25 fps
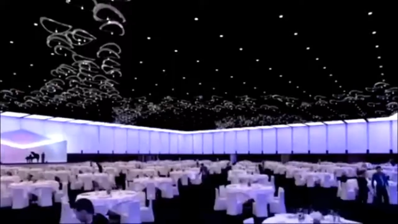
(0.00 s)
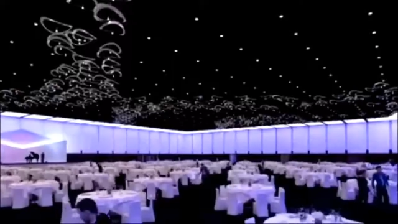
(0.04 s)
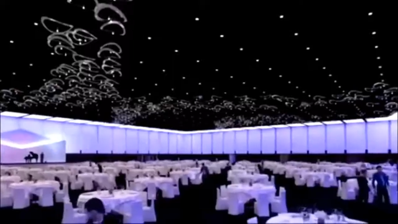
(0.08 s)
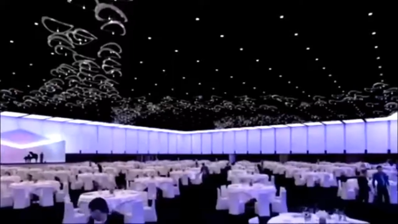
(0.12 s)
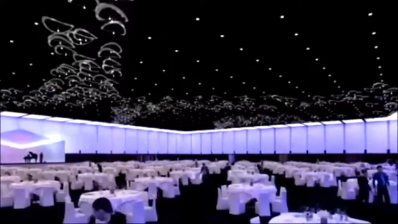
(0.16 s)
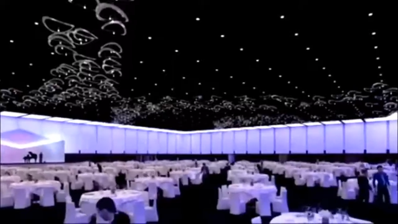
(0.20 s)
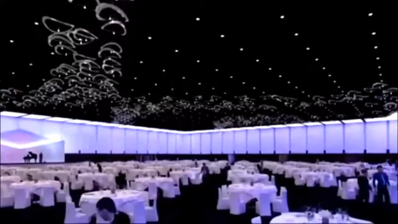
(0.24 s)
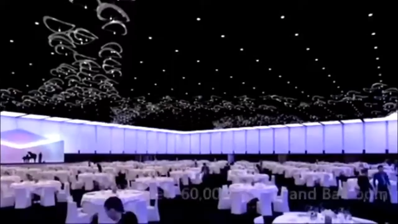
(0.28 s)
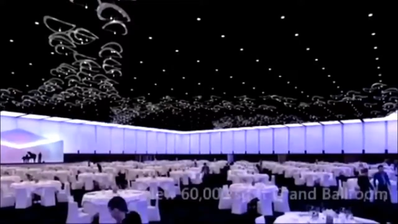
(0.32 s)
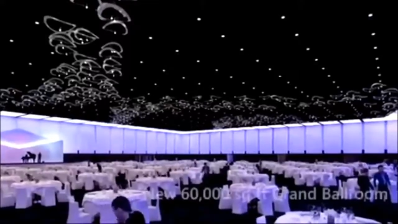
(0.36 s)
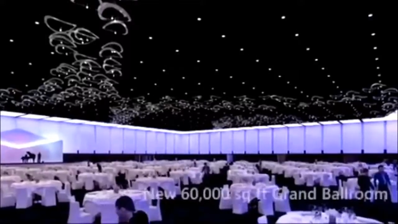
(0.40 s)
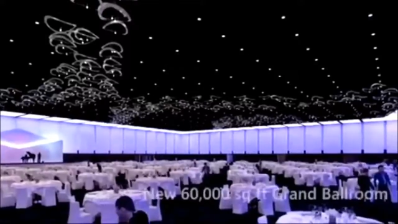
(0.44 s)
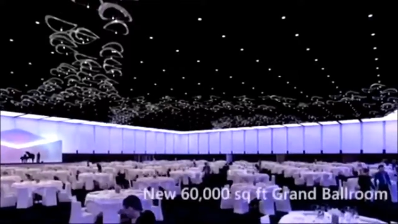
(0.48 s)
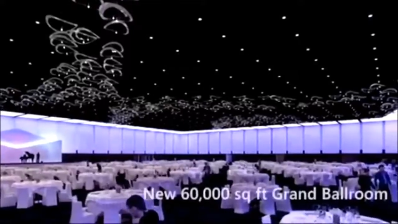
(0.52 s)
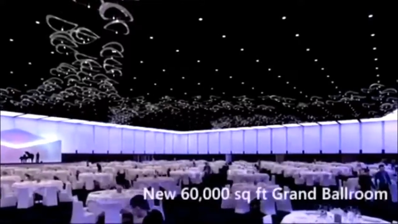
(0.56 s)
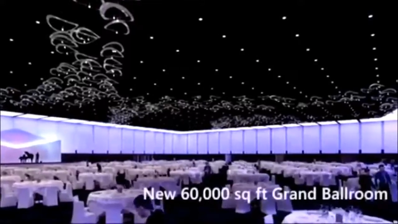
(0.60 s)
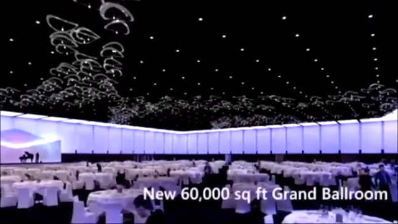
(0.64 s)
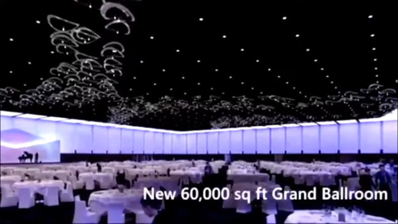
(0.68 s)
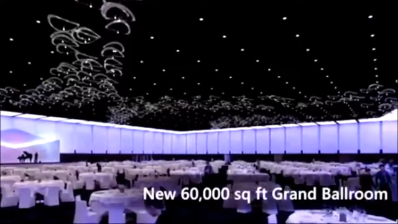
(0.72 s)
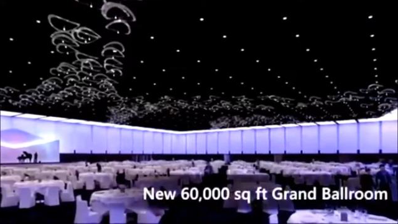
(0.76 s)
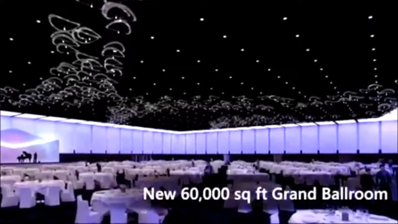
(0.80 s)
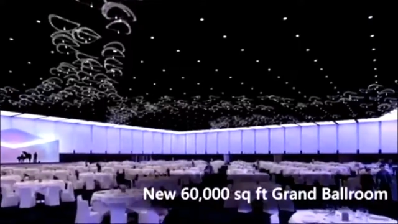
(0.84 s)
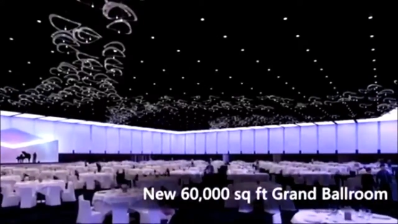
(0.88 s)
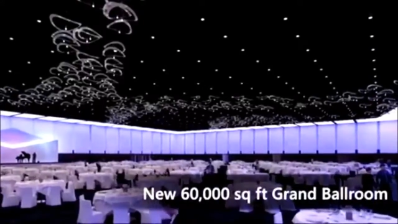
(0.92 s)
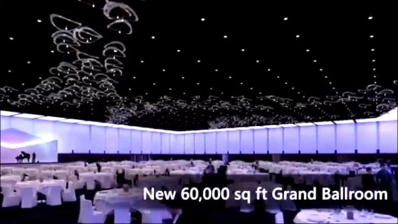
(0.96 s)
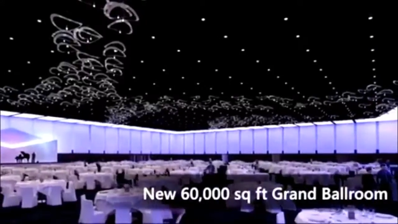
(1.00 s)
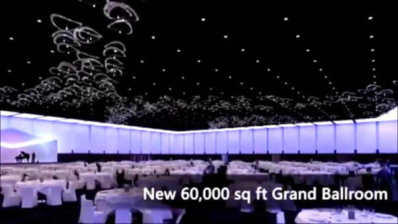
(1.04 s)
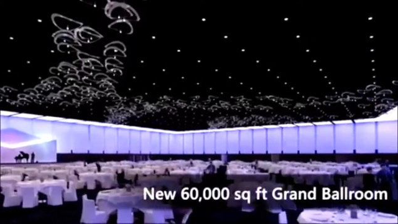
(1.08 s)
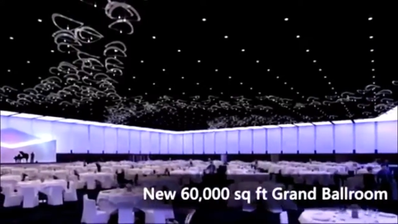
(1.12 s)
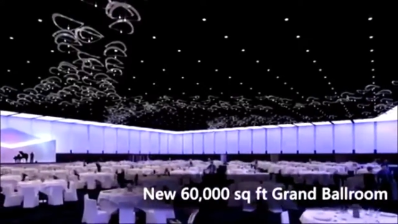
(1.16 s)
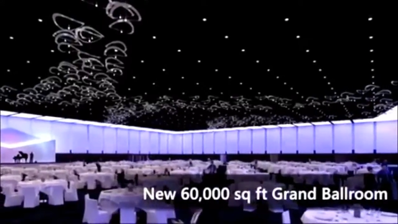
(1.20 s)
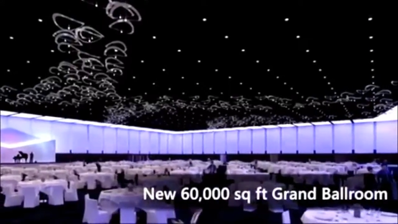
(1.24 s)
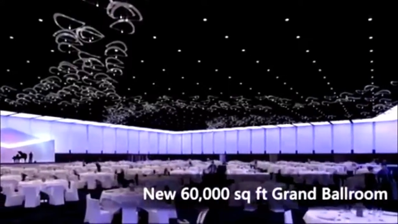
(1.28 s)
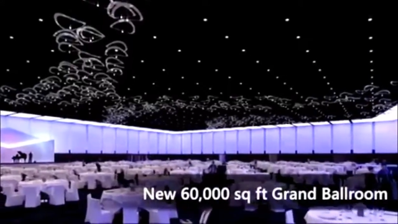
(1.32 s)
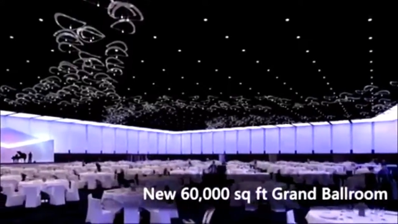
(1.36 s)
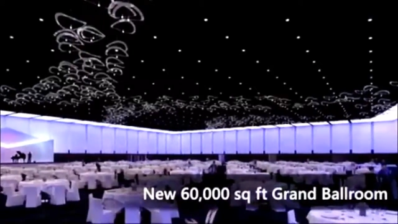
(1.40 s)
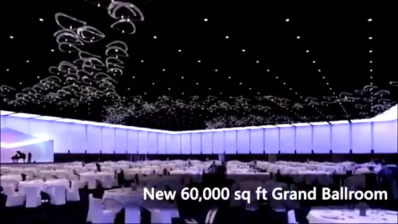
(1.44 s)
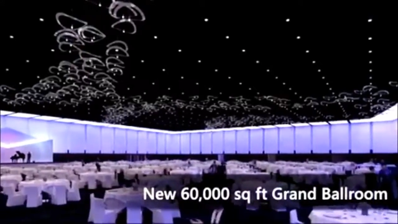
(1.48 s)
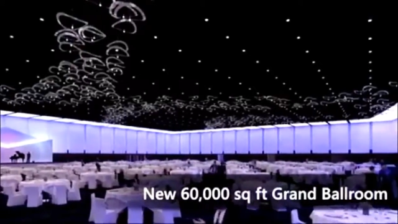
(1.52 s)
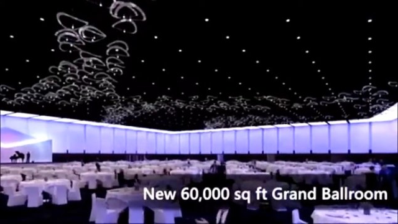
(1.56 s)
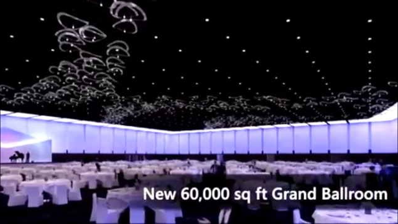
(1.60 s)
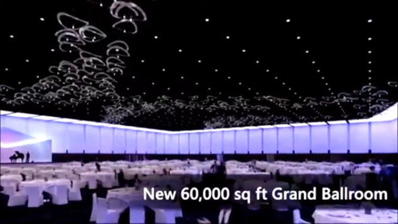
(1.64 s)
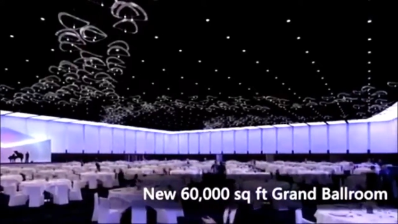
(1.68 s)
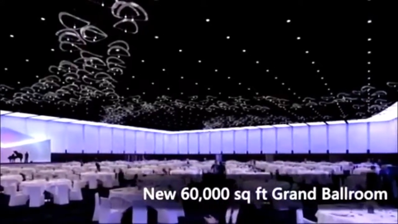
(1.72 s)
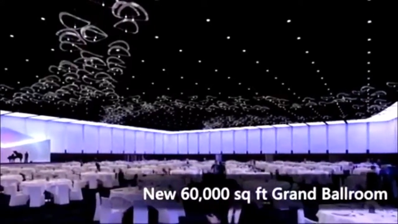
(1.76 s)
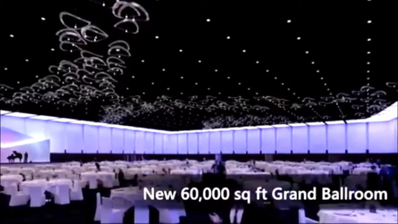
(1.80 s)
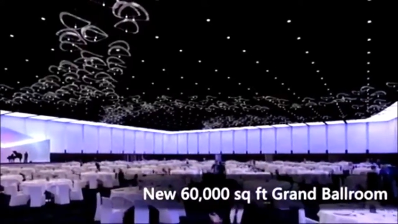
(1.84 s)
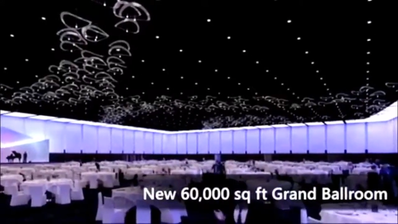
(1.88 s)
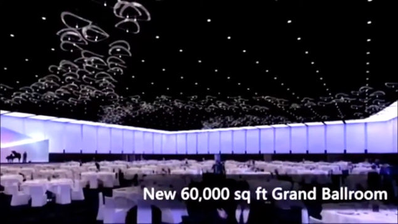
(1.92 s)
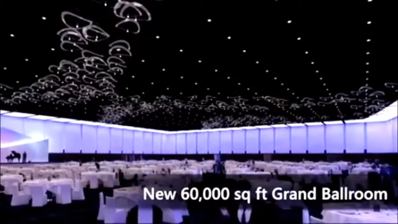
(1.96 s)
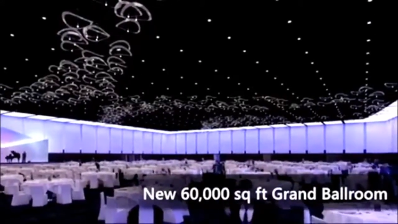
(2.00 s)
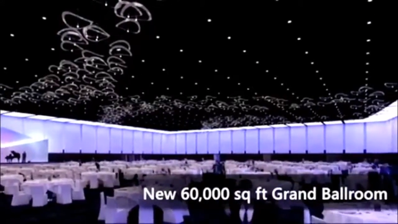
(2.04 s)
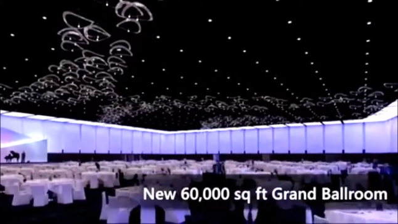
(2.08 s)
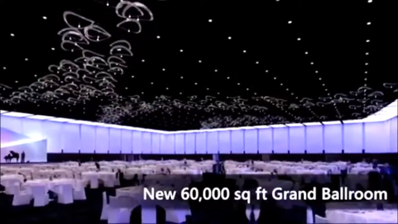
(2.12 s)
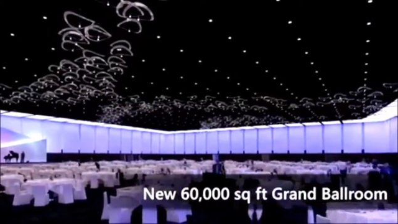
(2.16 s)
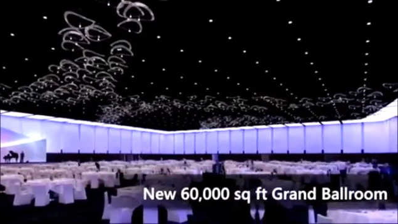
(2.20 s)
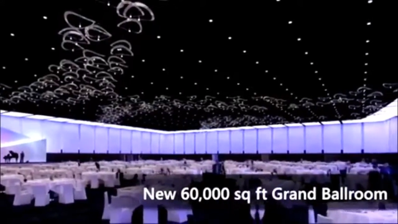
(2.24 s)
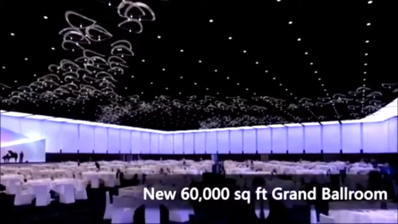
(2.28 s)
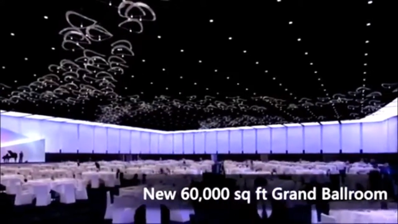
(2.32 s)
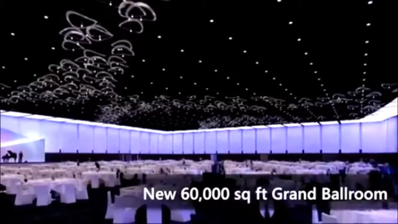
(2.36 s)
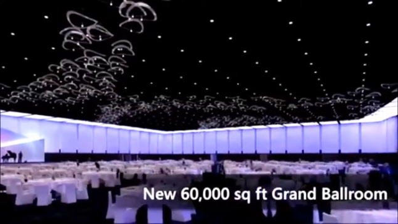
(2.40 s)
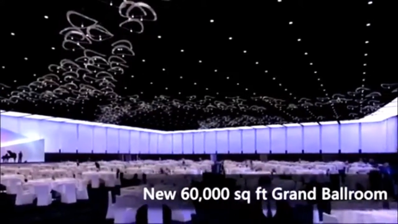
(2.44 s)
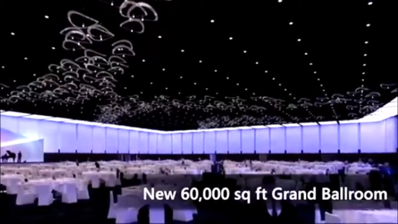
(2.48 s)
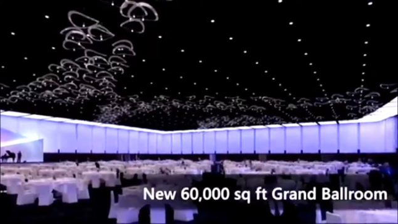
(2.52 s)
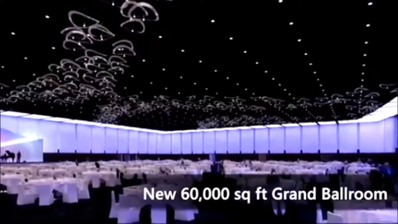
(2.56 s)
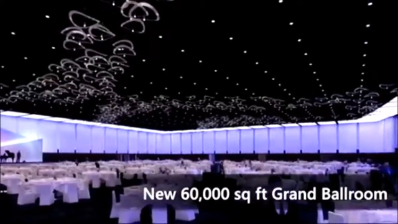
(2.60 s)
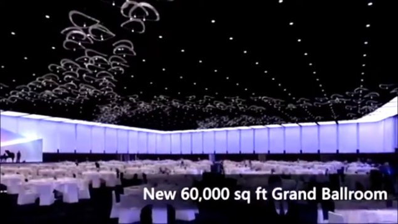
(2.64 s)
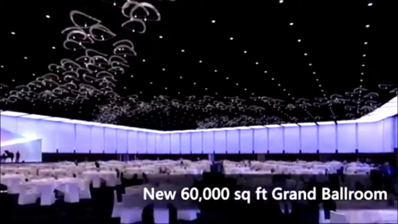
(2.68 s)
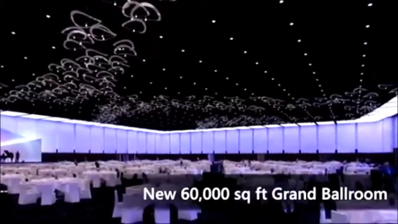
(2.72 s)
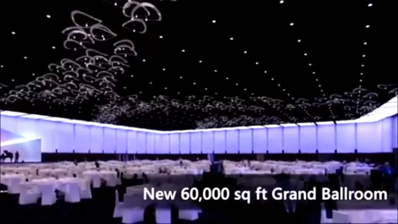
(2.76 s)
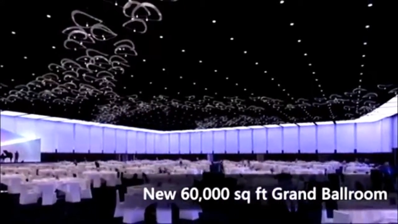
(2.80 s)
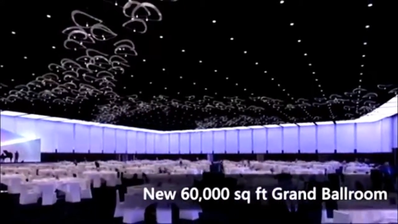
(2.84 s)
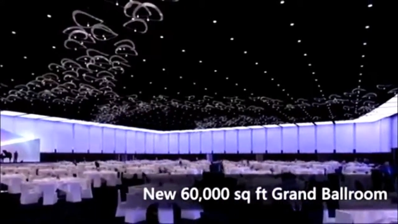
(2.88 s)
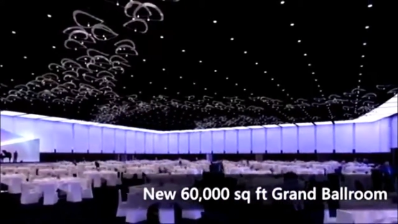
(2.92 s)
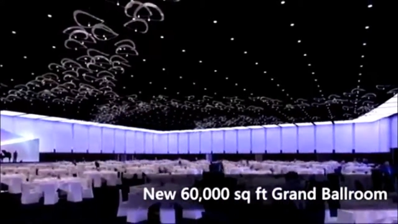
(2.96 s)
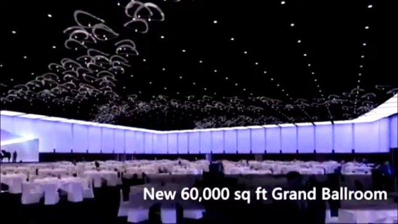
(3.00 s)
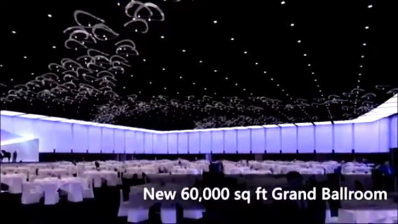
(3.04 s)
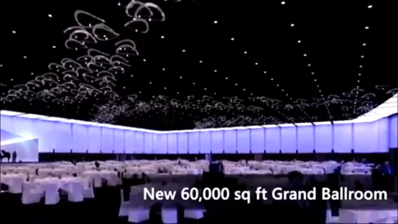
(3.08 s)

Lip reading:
(no speaker visible)